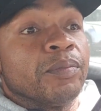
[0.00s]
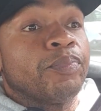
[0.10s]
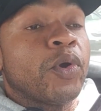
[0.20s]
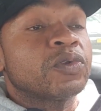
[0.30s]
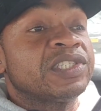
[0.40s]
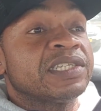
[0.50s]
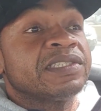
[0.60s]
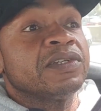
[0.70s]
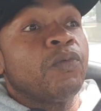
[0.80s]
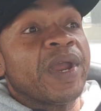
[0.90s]

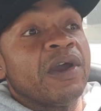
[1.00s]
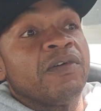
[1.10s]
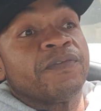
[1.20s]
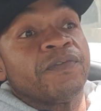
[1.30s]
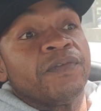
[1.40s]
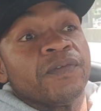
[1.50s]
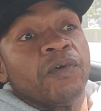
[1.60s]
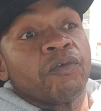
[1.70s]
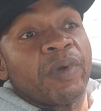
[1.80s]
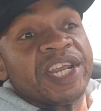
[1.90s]
protests in a way of
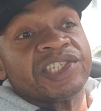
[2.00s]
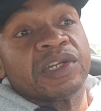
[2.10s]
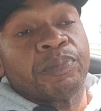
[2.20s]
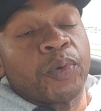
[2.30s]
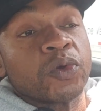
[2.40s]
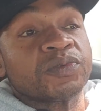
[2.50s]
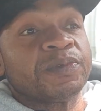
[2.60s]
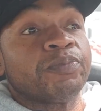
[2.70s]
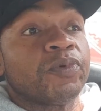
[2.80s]
racial protest,